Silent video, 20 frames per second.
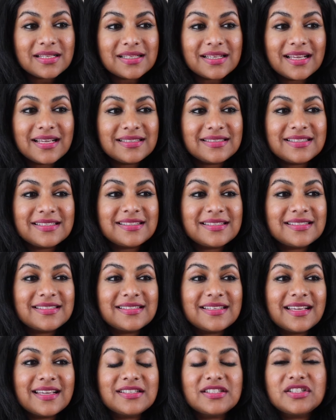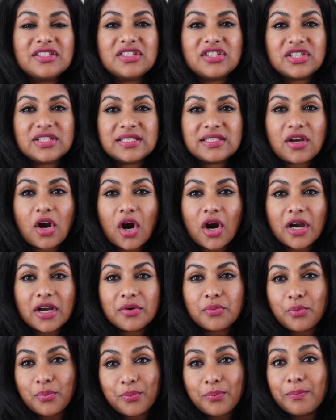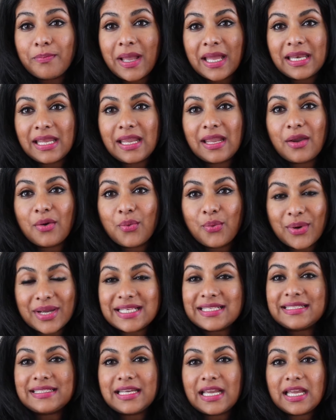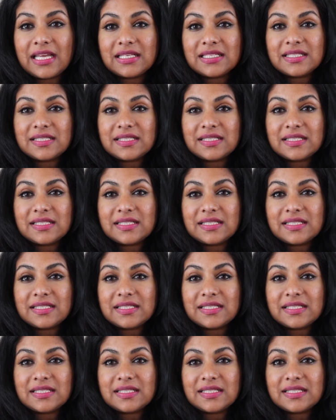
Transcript: it's just hard money wasted.